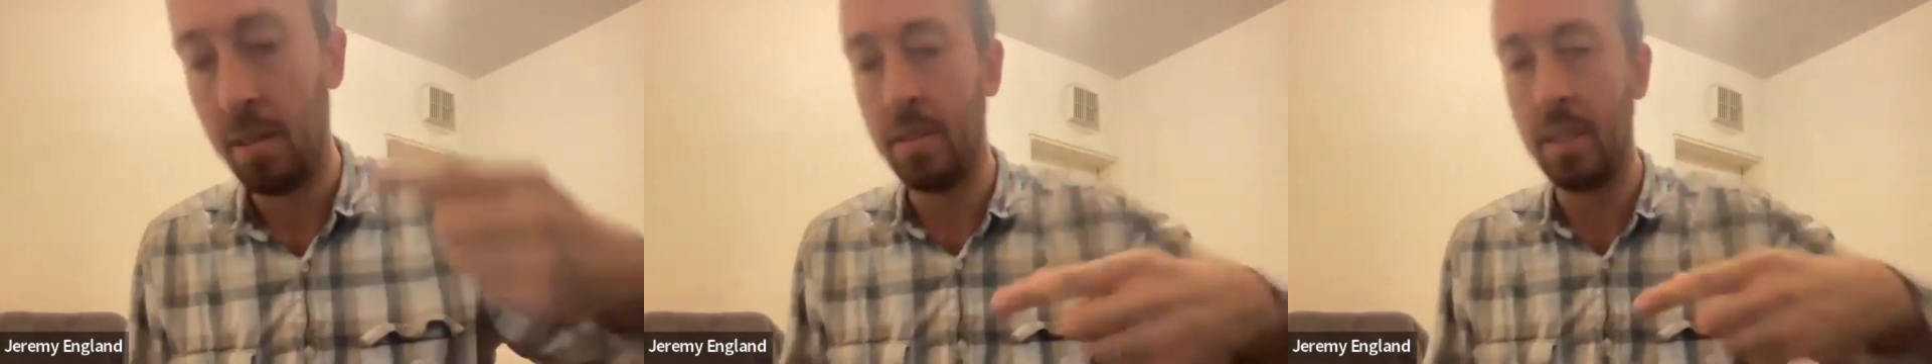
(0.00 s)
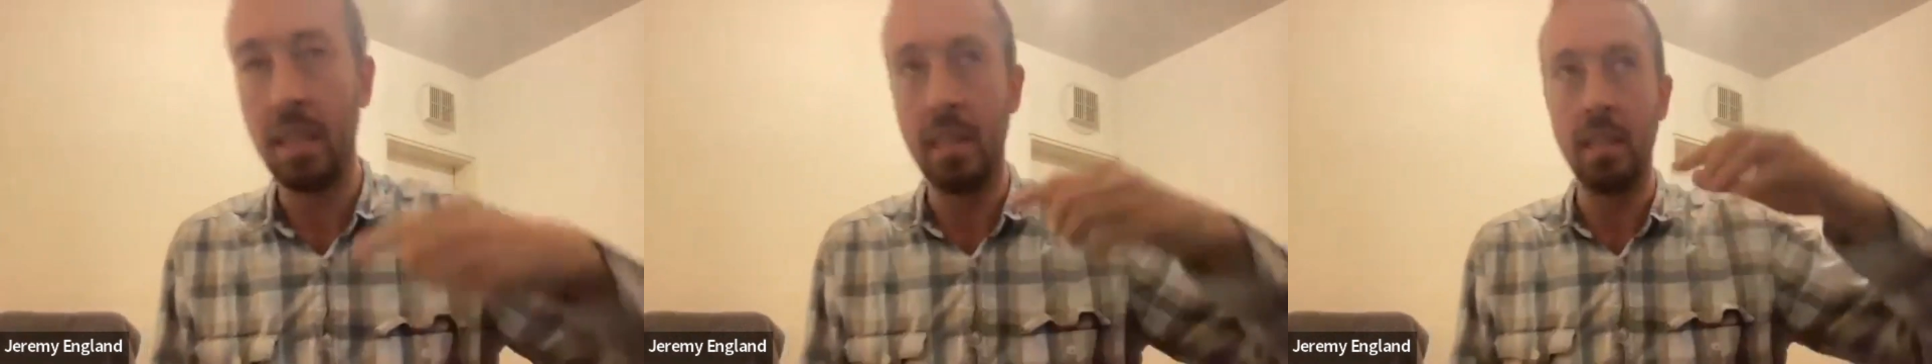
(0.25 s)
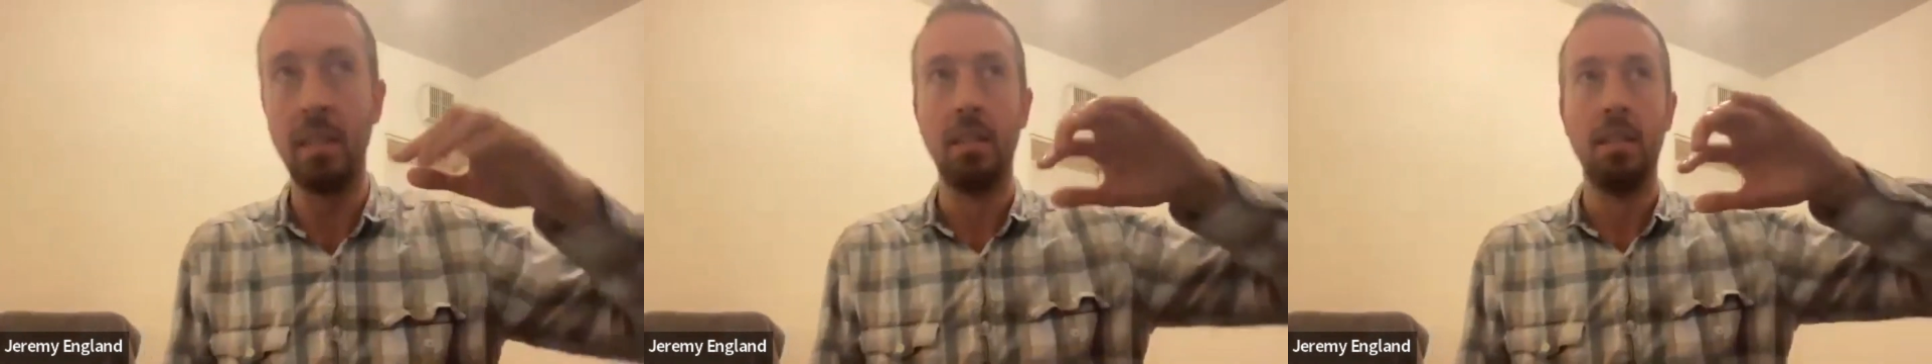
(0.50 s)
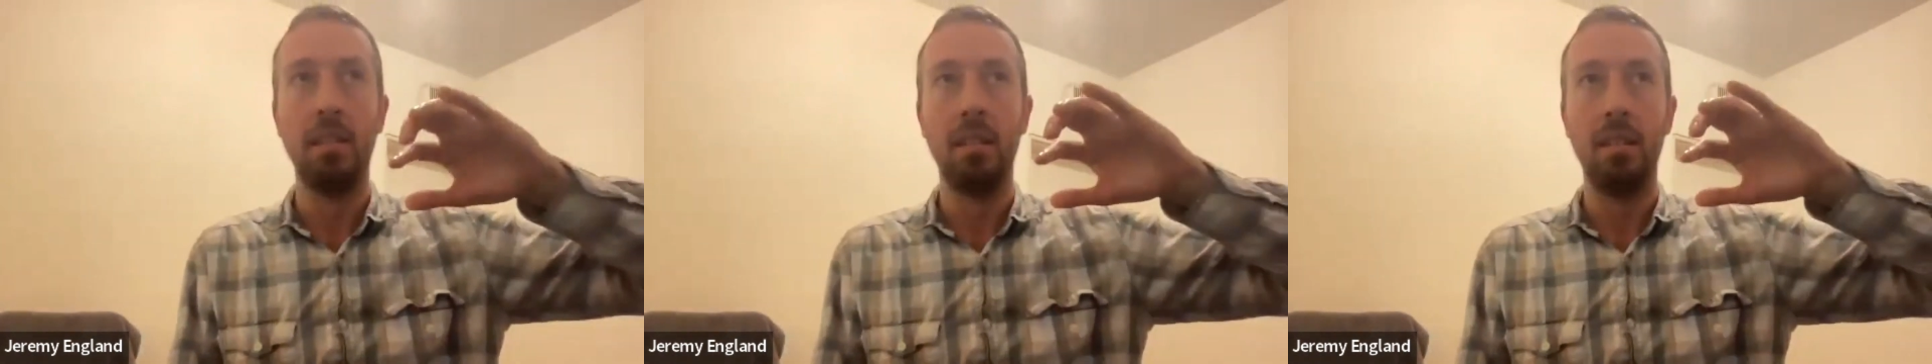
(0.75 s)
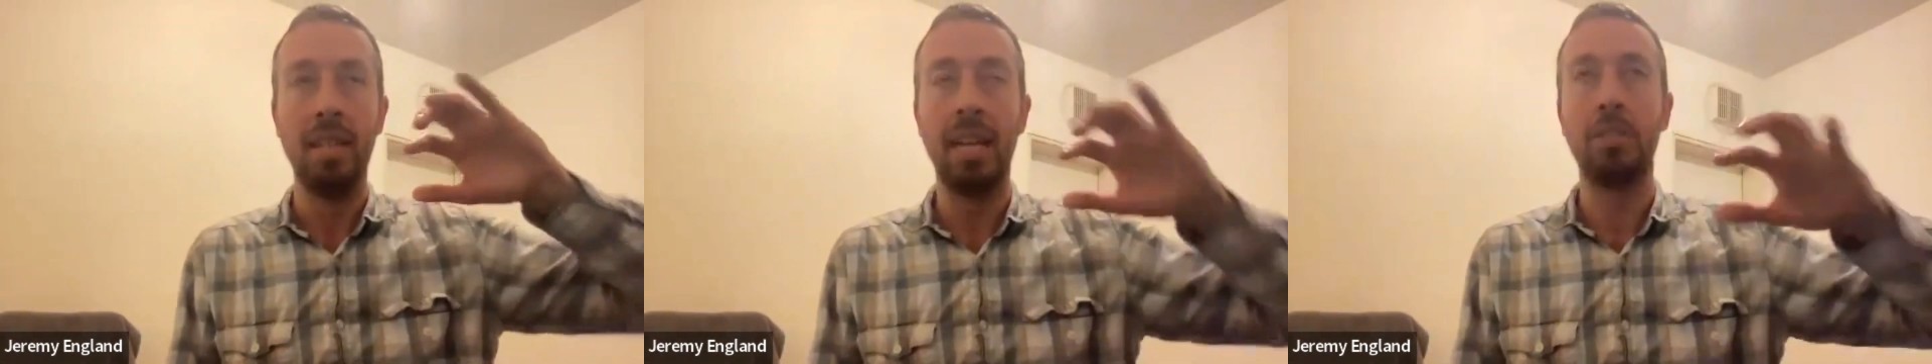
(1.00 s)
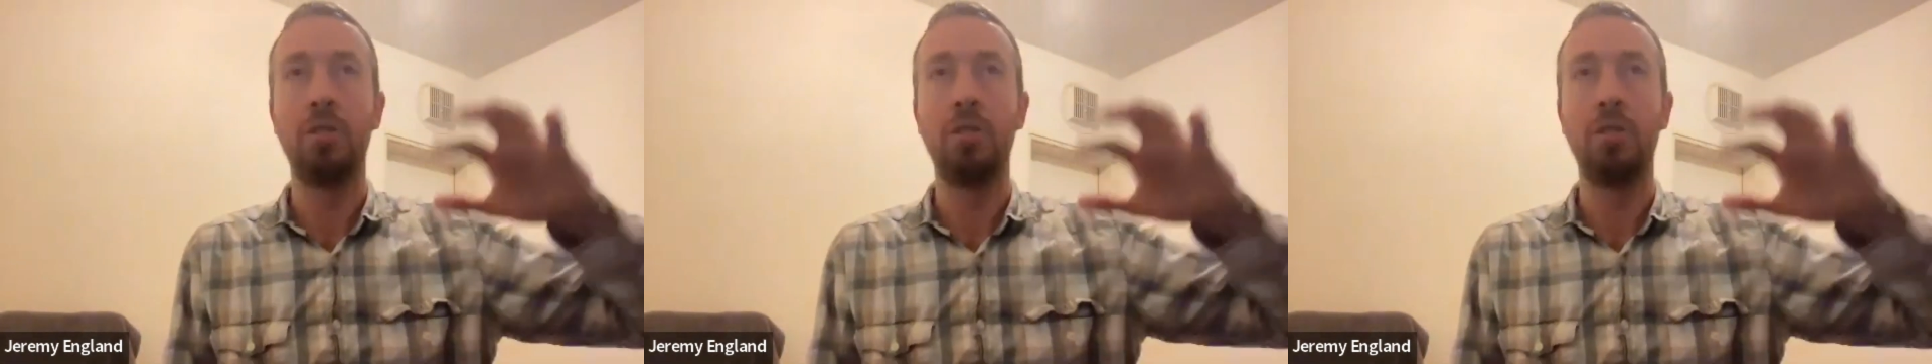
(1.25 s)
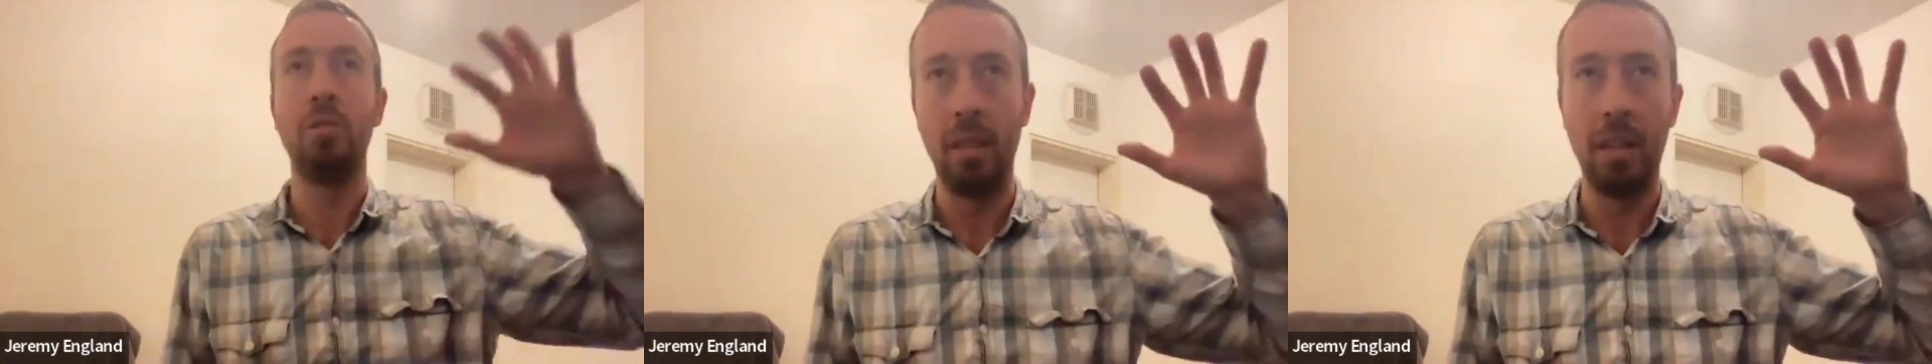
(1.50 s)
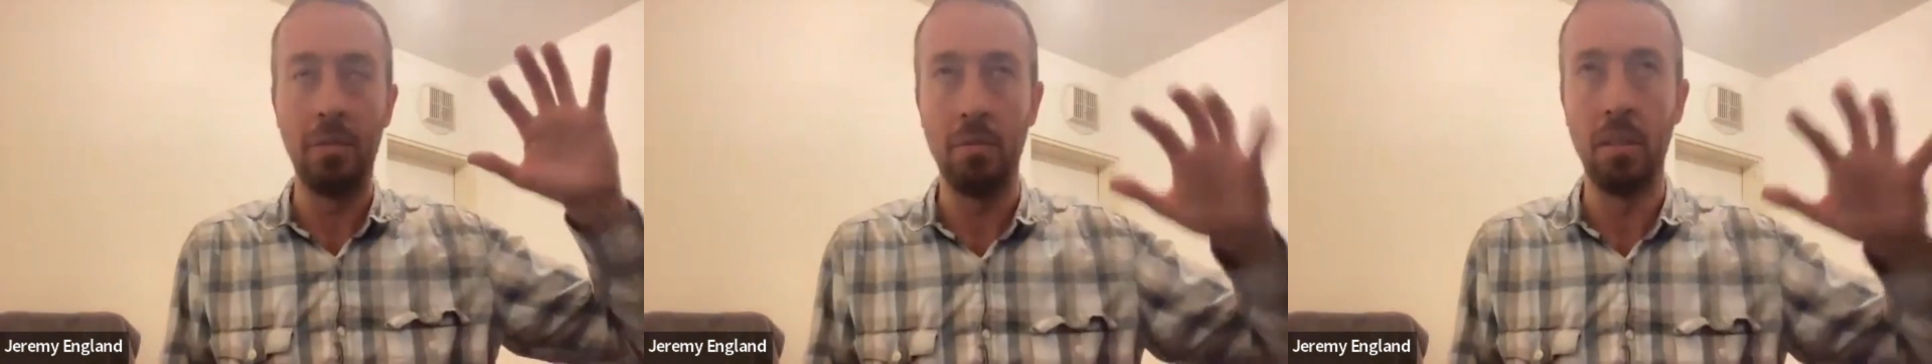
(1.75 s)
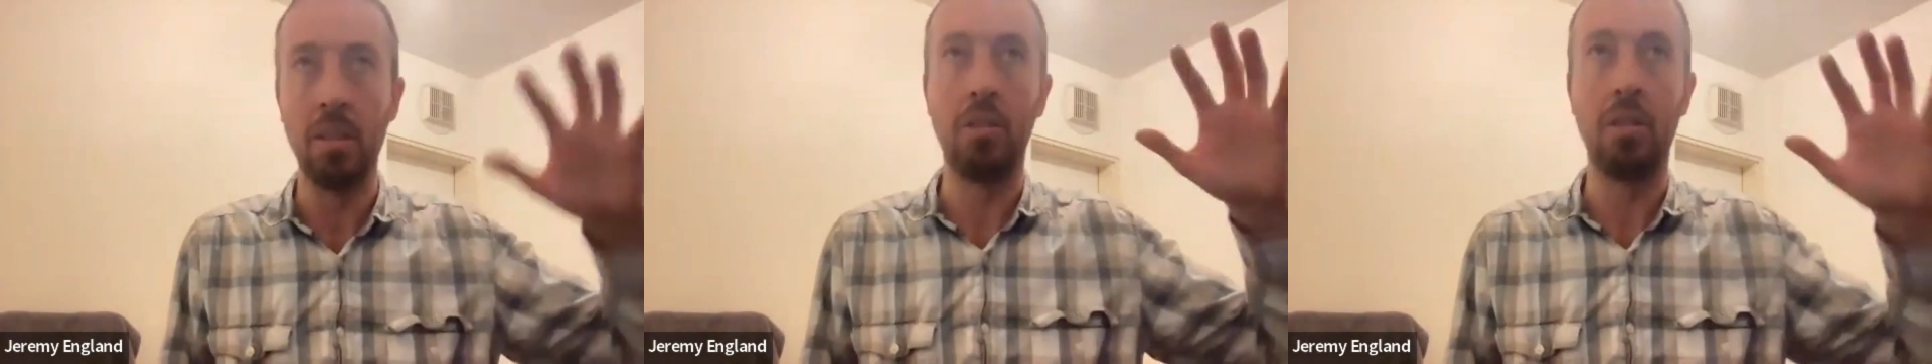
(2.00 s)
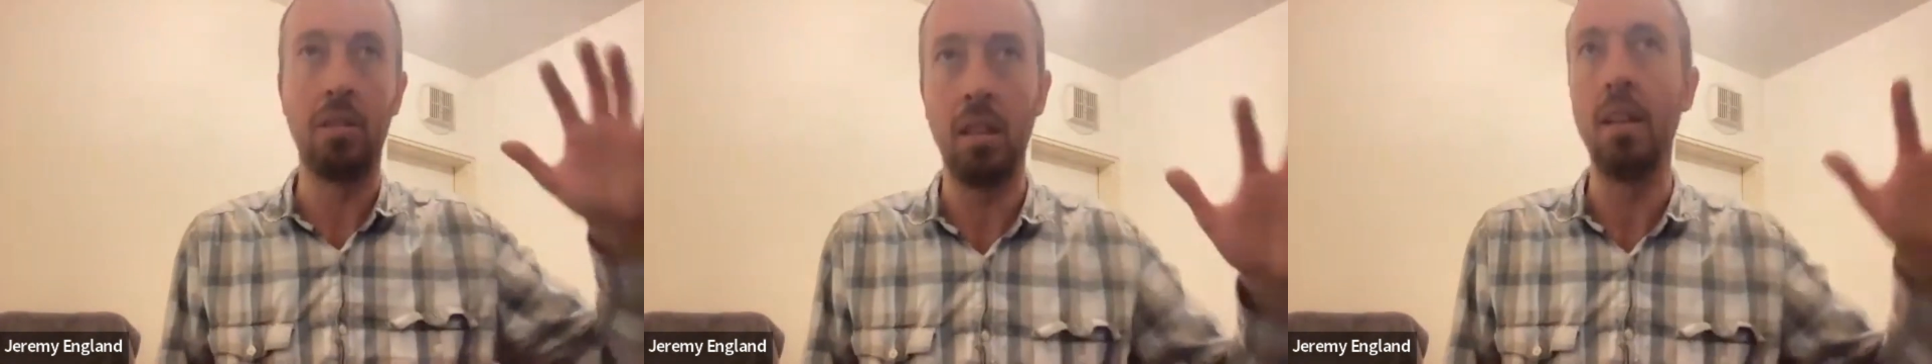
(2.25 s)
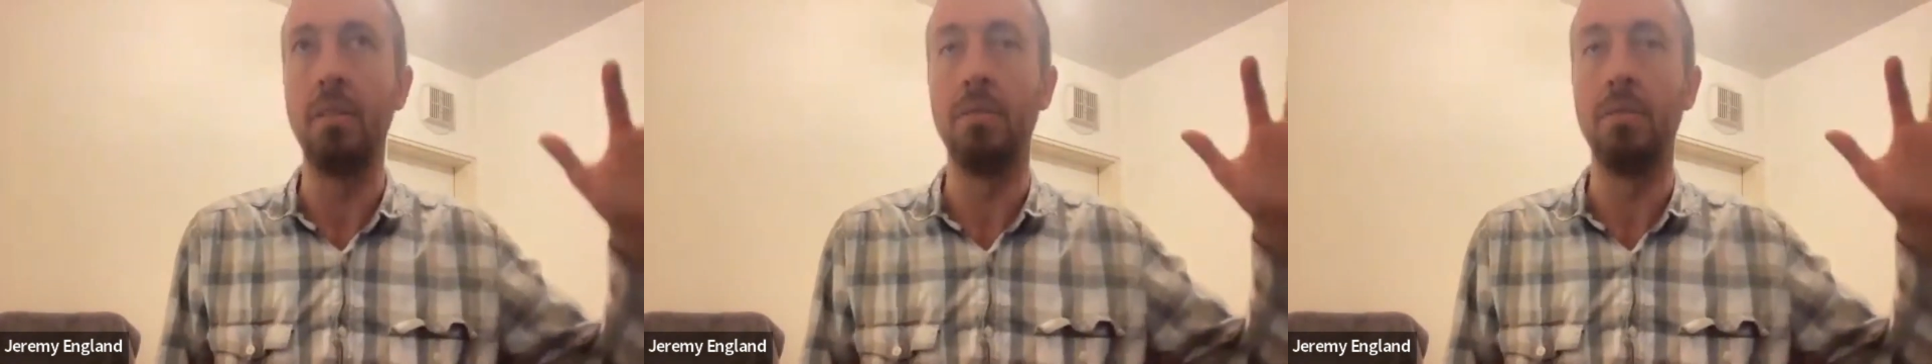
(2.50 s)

the national and religious